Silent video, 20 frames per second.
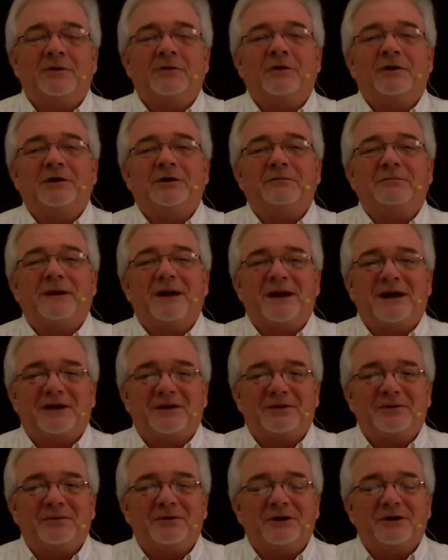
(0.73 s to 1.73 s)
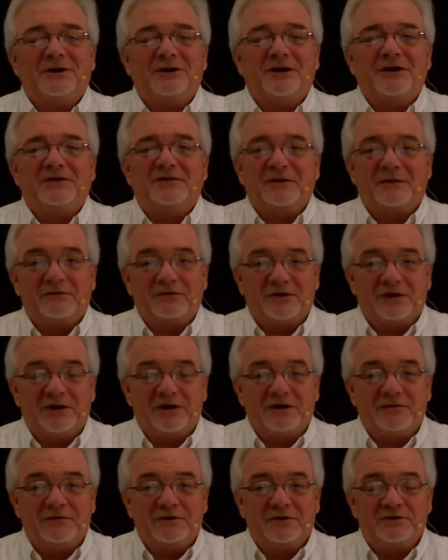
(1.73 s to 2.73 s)
Welcome back. We're at day
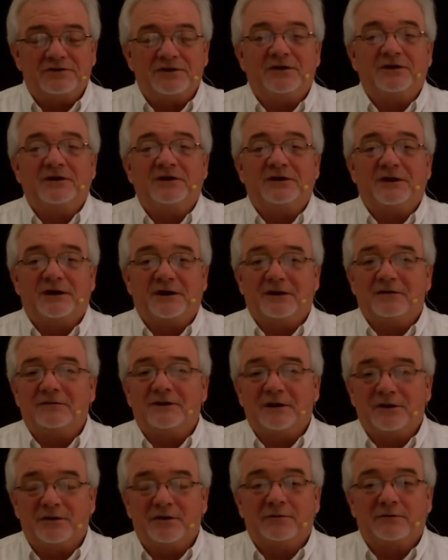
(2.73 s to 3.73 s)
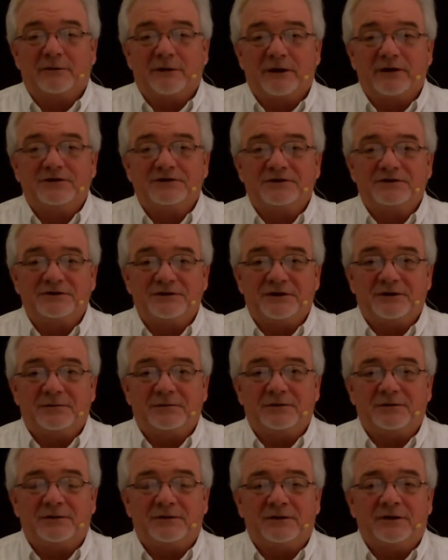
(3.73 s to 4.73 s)
17 of your journey to elevate your
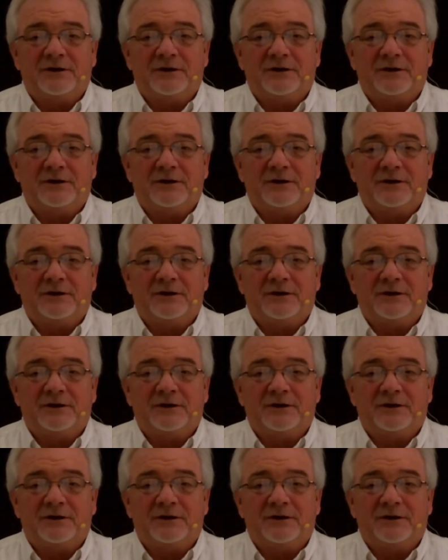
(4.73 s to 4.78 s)
relationship.